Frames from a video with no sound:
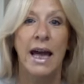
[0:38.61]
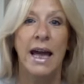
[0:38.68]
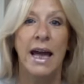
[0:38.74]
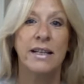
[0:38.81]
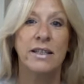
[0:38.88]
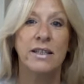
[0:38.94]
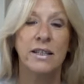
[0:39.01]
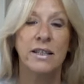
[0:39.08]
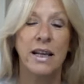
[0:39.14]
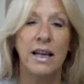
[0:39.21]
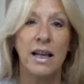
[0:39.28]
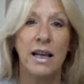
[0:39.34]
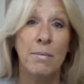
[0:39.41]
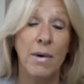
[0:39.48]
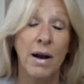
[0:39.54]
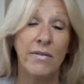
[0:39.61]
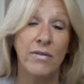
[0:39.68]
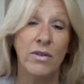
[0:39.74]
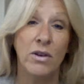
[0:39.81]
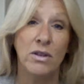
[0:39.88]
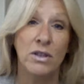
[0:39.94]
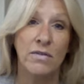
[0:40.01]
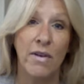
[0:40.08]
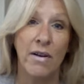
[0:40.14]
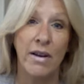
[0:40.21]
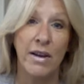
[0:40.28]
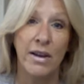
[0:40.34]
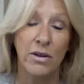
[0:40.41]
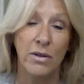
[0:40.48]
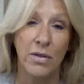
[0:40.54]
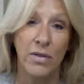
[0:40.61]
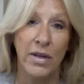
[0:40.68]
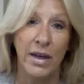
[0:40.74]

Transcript: it's, in my view, it's a very good thing.